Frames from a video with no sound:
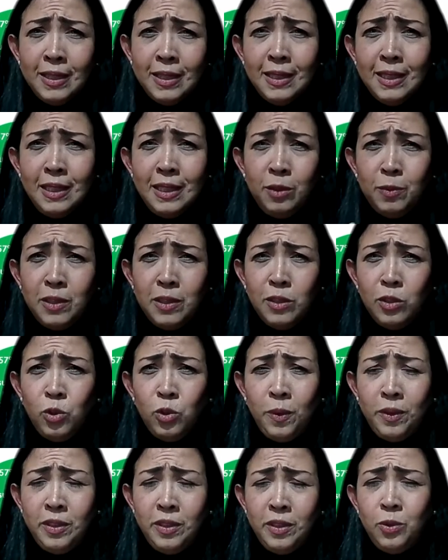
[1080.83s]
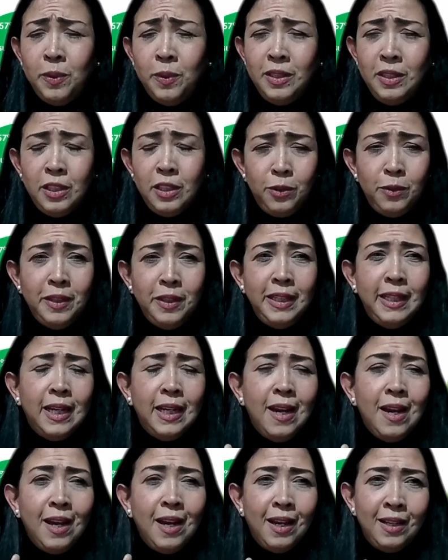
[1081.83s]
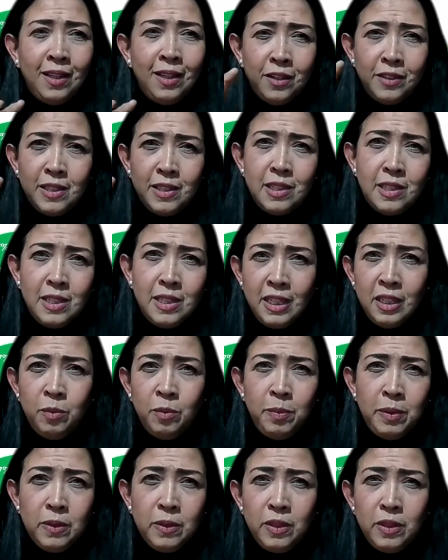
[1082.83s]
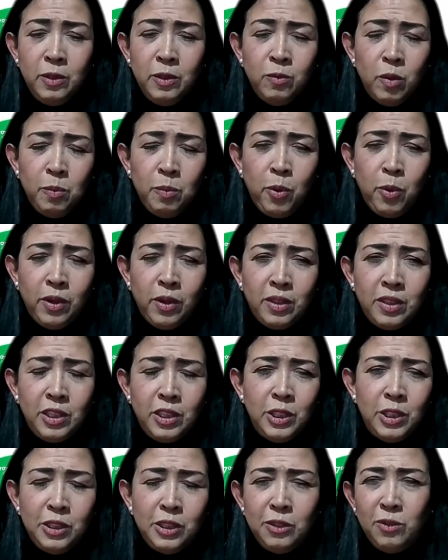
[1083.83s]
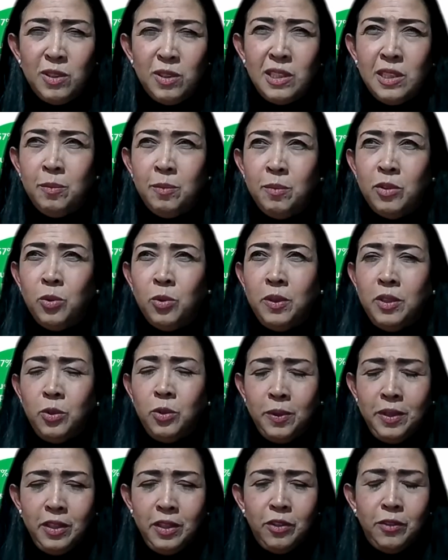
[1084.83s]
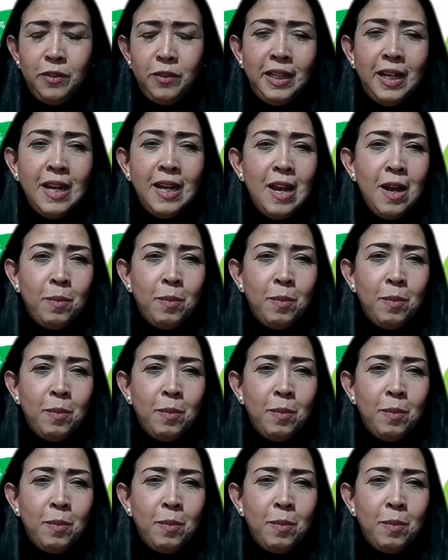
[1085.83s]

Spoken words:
Magazine. It was in 2023 in their sustainability report issue, December 2023.